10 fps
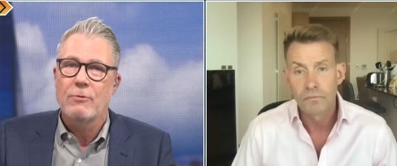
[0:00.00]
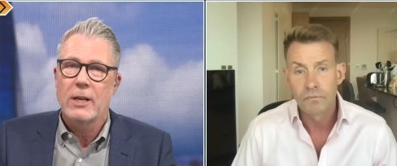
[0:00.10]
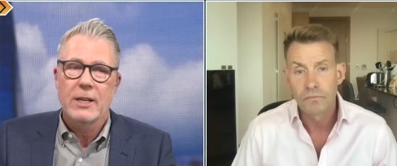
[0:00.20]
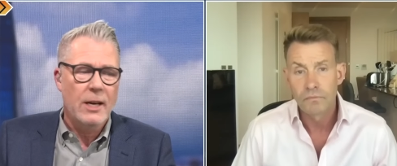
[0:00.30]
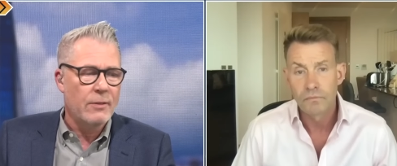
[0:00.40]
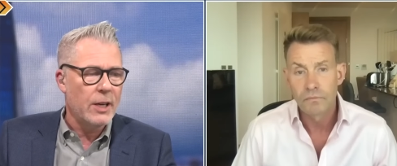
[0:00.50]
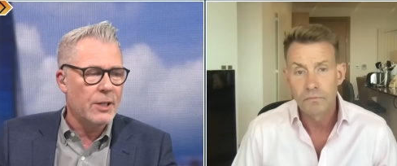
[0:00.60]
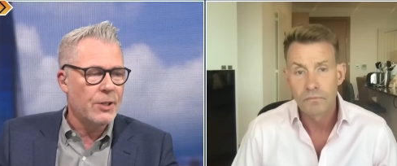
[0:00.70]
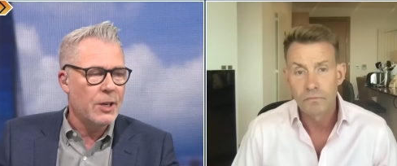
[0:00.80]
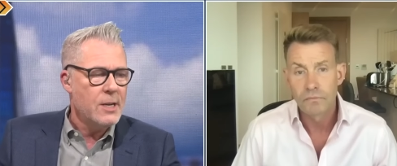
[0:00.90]
Speaker 1: really, David,
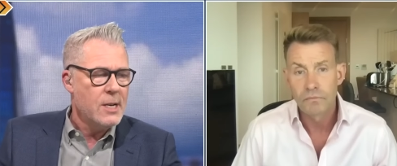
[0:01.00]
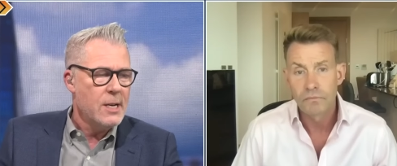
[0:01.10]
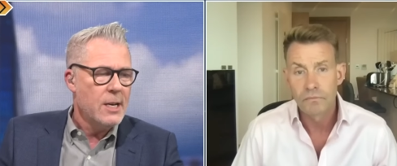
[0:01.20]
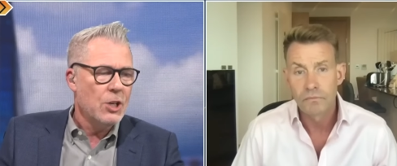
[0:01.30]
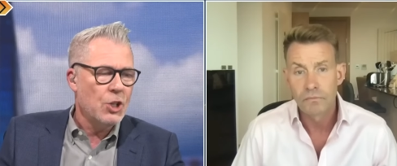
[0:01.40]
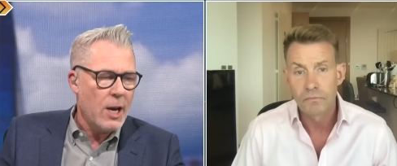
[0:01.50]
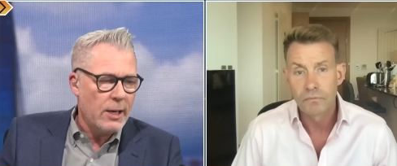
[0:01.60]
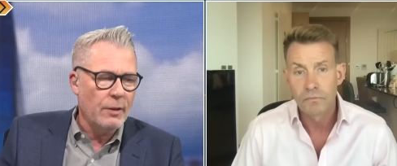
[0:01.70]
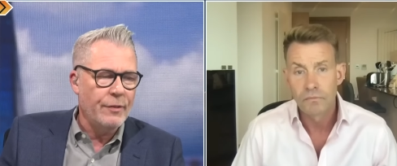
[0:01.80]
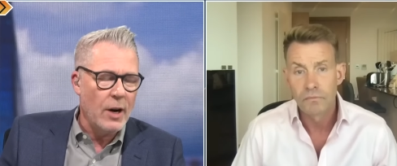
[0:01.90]
is that
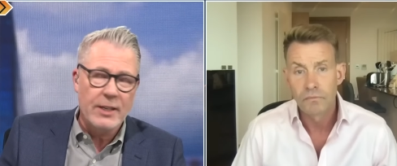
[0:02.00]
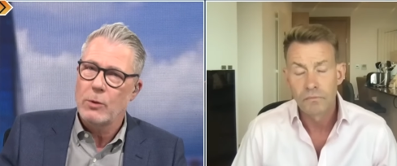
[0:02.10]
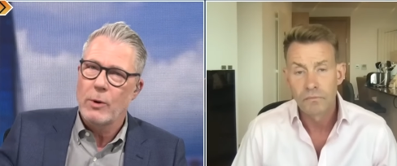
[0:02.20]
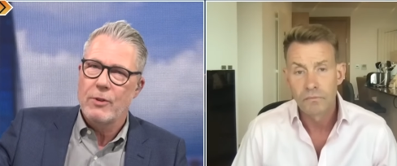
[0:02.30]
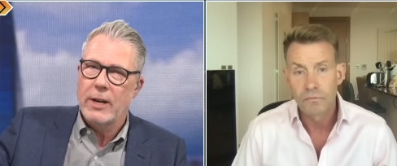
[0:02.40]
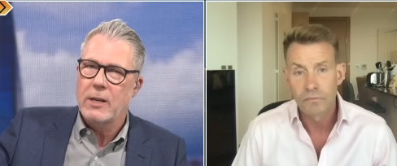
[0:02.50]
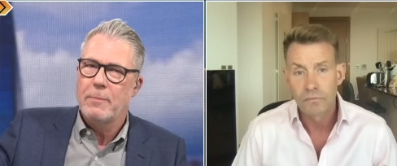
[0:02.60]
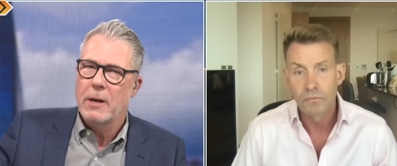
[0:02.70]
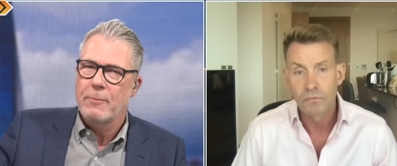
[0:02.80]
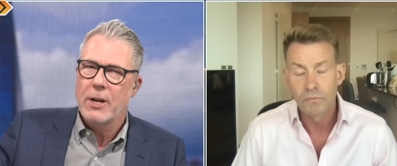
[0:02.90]
Channel 4, I don't know whether an
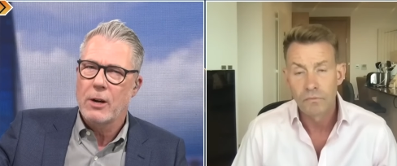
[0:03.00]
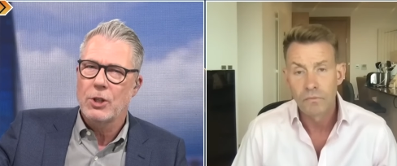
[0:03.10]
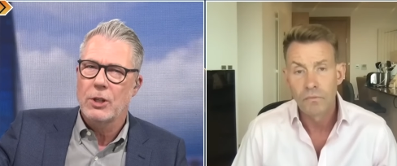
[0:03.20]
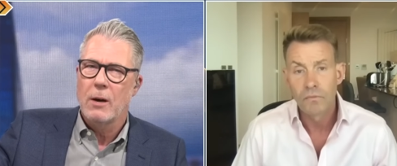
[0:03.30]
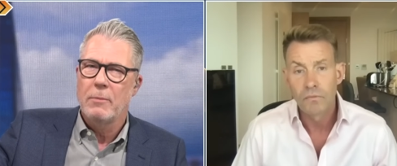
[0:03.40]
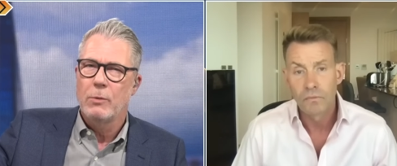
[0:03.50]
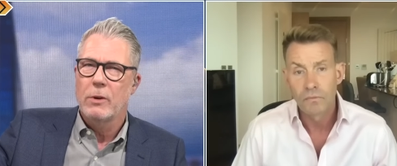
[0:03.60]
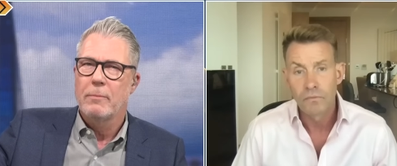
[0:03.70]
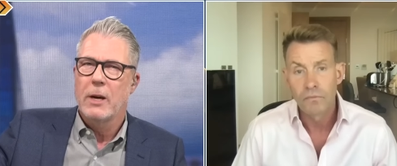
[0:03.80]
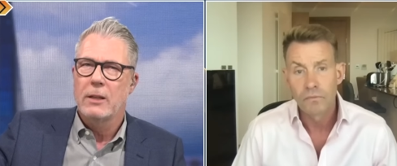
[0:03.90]
independent production company would
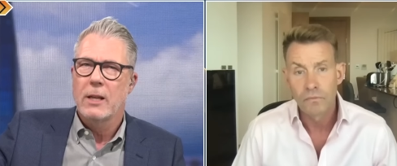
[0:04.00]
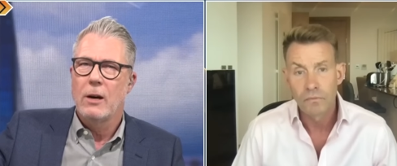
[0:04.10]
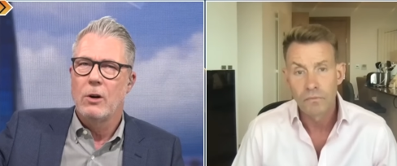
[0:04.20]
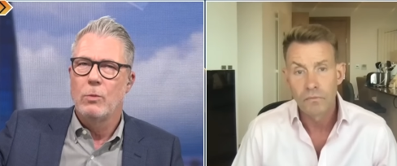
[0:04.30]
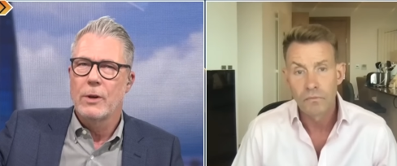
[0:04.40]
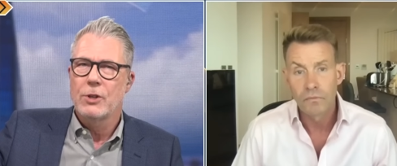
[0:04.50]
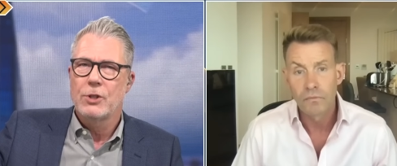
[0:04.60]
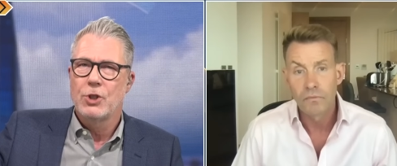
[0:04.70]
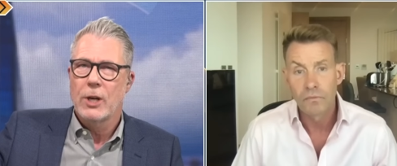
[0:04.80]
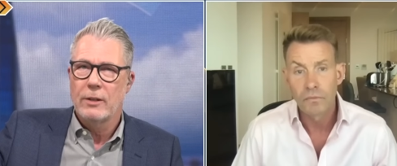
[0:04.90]
have made that or whether
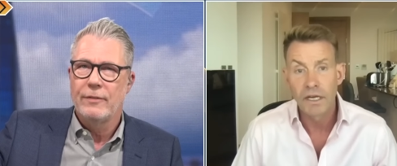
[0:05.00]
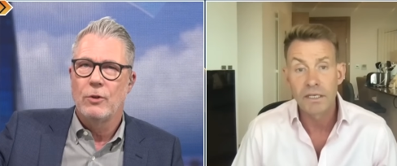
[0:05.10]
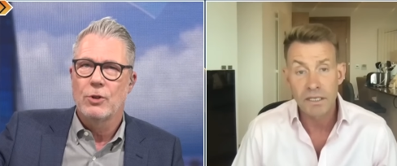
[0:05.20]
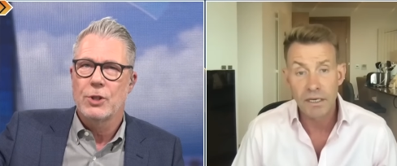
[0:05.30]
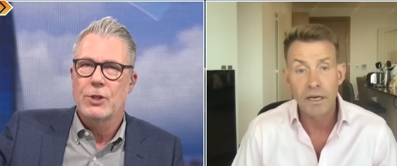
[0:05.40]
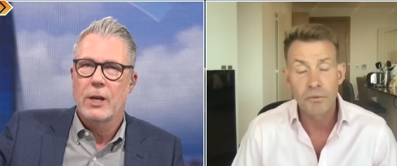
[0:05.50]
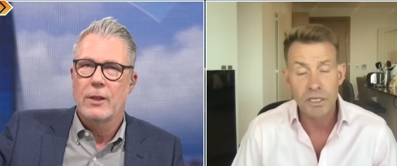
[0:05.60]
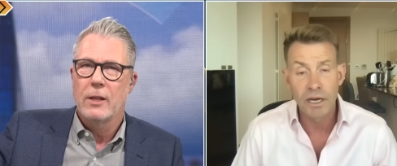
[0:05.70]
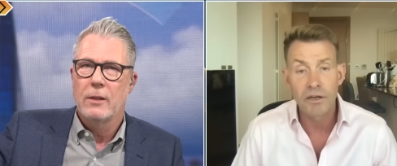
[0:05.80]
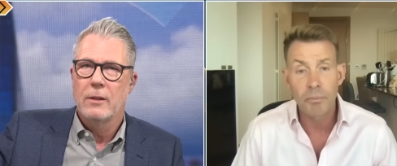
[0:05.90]
Channel 4 it just. Was, it
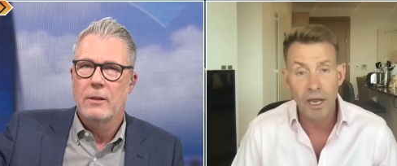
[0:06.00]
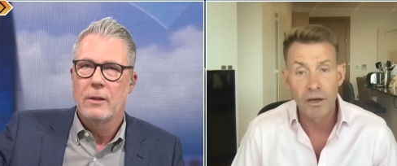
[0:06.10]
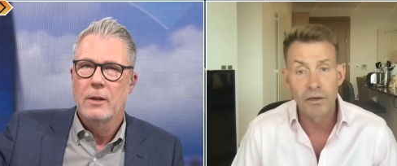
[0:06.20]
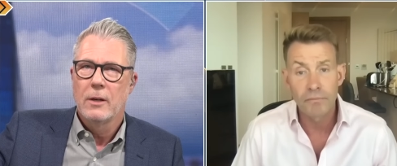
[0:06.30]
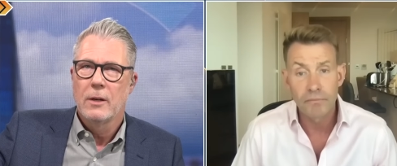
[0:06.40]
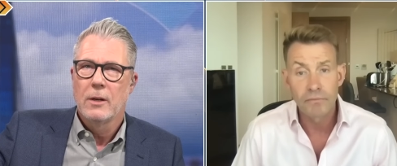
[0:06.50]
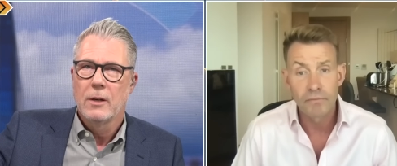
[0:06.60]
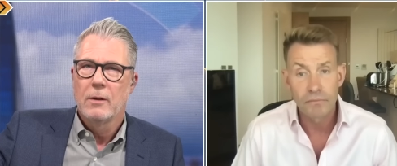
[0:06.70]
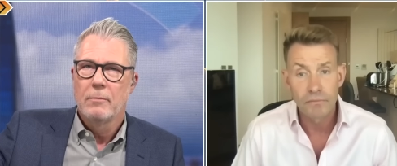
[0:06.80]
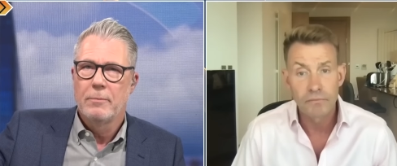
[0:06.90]
was
Speaker 2: independent
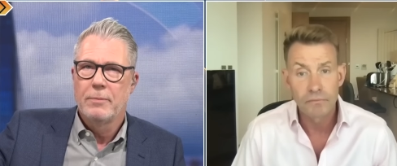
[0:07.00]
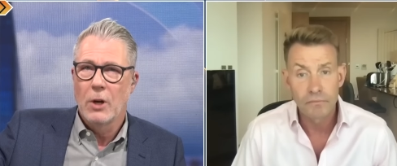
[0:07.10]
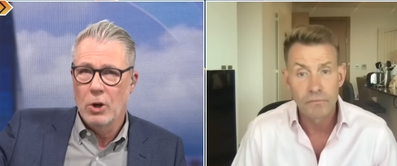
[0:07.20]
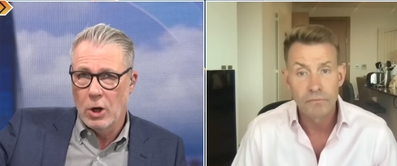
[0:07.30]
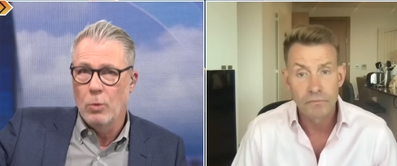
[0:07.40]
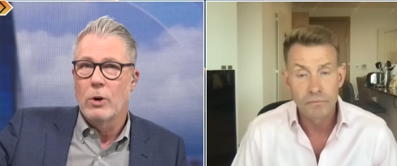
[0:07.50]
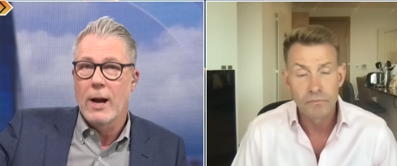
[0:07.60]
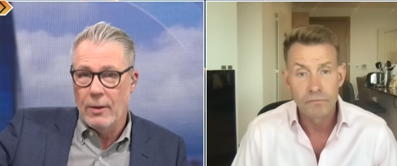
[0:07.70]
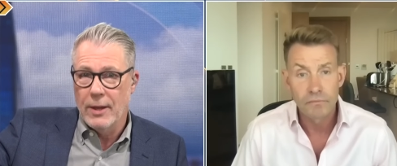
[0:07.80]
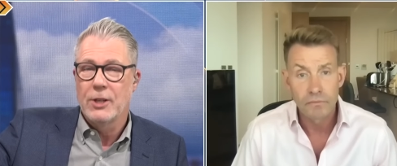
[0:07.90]
Speaker 1: who, who, were
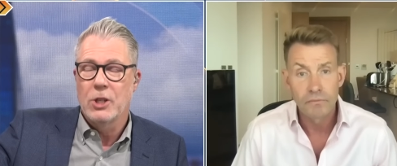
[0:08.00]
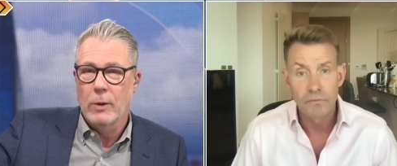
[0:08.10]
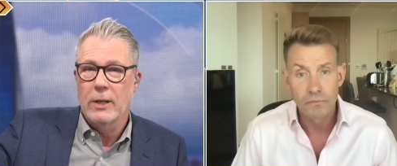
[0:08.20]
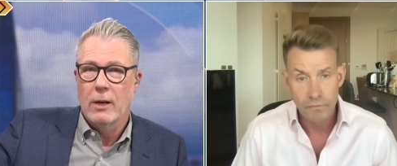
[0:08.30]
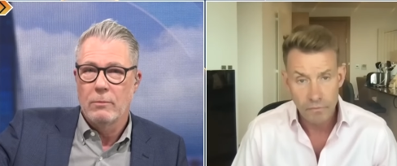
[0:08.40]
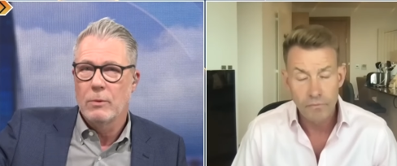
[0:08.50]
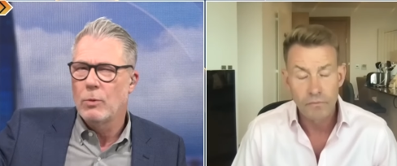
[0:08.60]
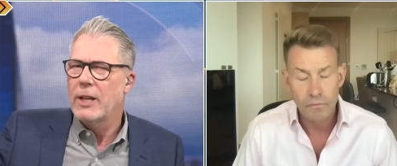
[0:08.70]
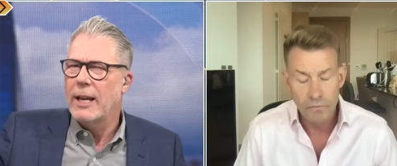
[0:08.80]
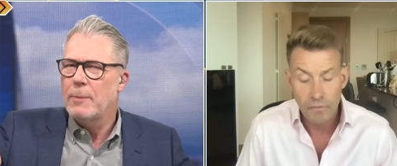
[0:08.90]
out there doing, you know,
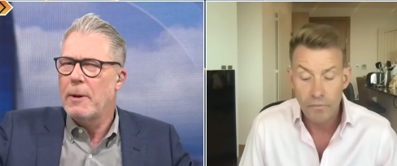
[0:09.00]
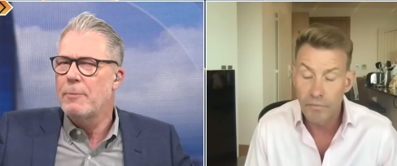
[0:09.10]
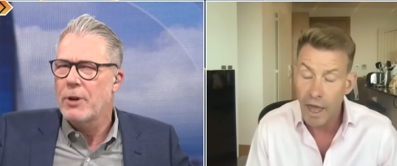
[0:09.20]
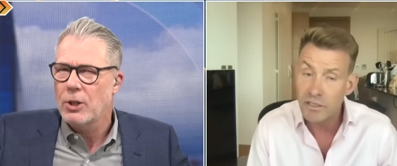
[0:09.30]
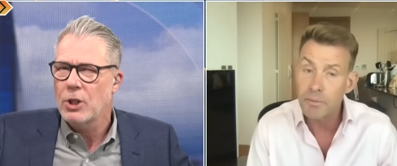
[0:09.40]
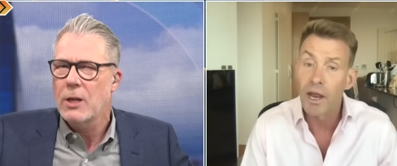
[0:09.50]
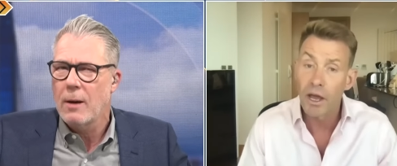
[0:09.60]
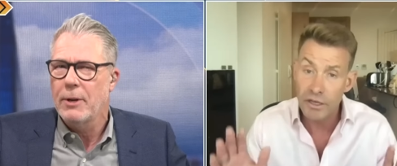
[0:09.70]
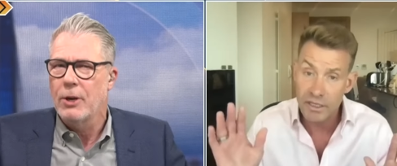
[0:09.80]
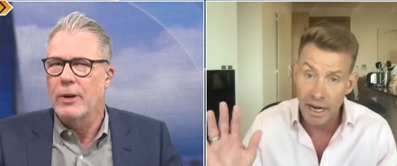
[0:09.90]
with independent production
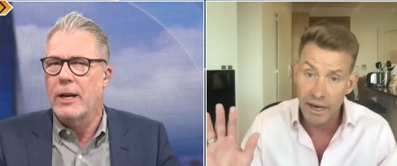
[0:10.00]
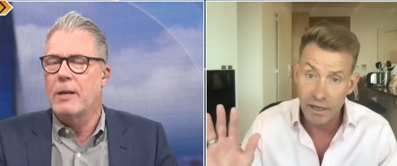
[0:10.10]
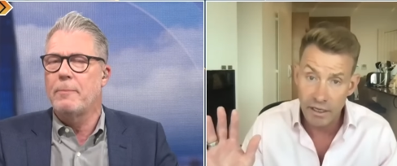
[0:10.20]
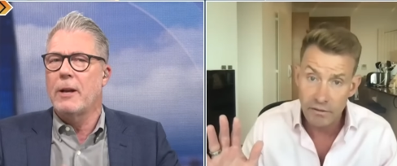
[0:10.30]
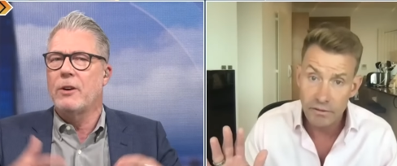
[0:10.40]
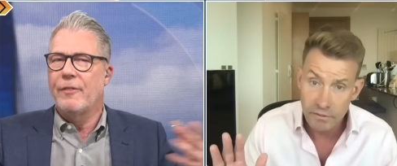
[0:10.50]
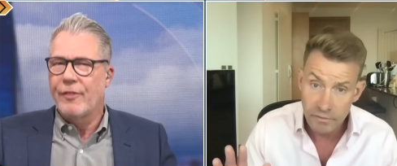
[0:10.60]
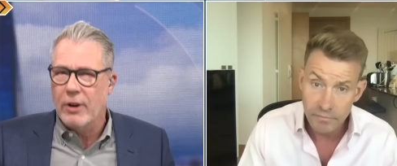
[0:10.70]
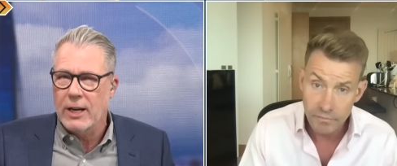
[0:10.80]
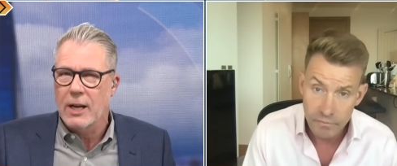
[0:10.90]
company or an independent
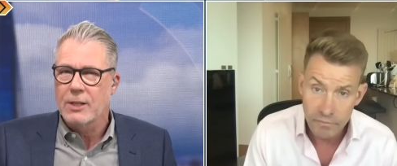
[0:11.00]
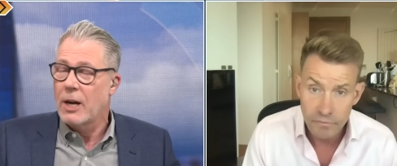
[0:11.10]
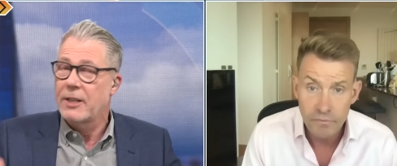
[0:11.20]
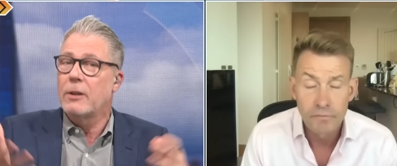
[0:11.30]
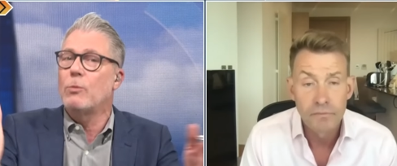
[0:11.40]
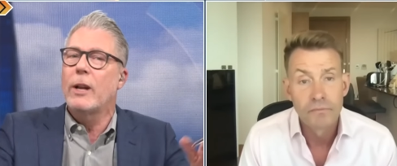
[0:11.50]
freelance. I don't know,